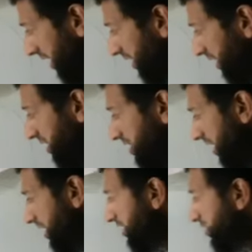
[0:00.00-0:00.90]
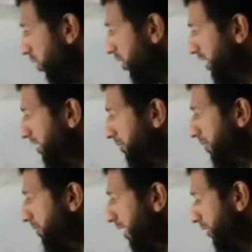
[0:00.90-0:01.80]
This and this colony,
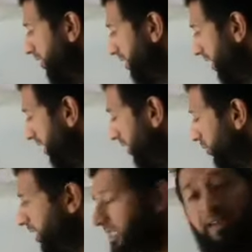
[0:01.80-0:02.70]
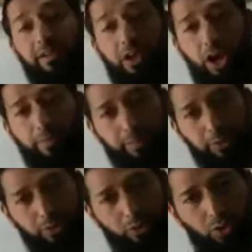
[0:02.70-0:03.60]
the vectors, E. coli cell will not be
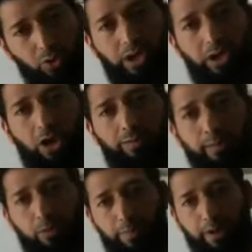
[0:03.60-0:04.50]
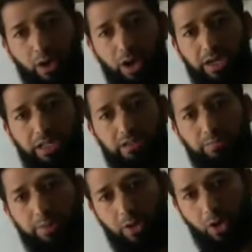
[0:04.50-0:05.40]
able to grow. They will not be able to make colonies
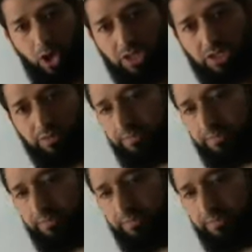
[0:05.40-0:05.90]
because